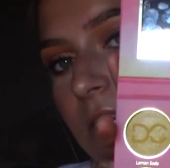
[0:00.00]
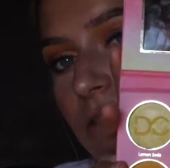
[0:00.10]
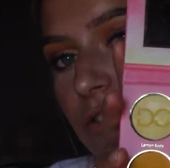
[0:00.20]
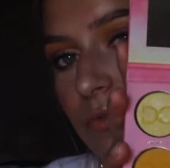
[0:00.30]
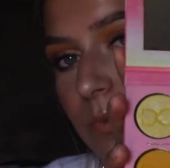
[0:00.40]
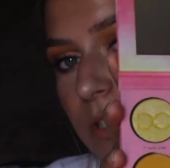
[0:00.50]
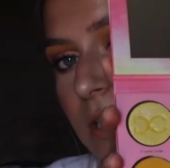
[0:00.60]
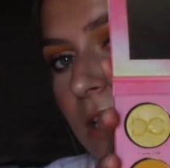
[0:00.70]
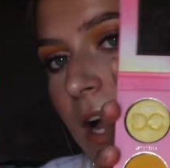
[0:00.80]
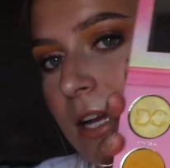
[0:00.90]
here is
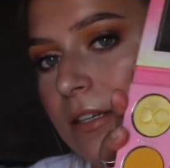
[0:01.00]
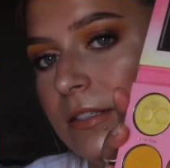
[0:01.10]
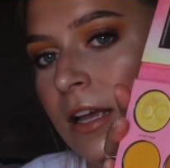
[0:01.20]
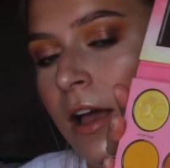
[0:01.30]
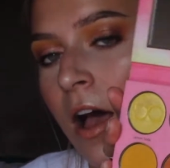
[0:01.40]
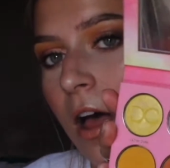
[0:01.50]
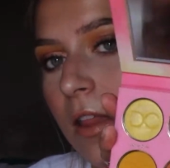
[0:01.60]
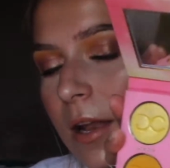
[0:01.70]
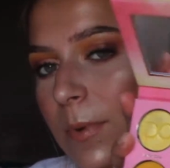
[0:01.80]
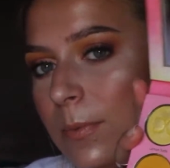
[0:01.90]
really nice. A
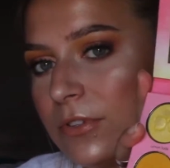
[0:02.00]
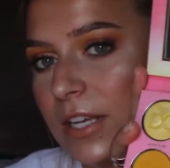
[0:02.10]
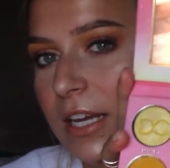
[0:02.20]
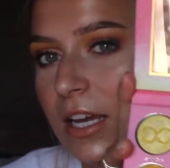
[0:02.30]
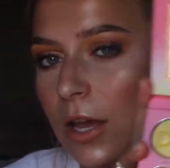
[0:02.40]
lot of people saying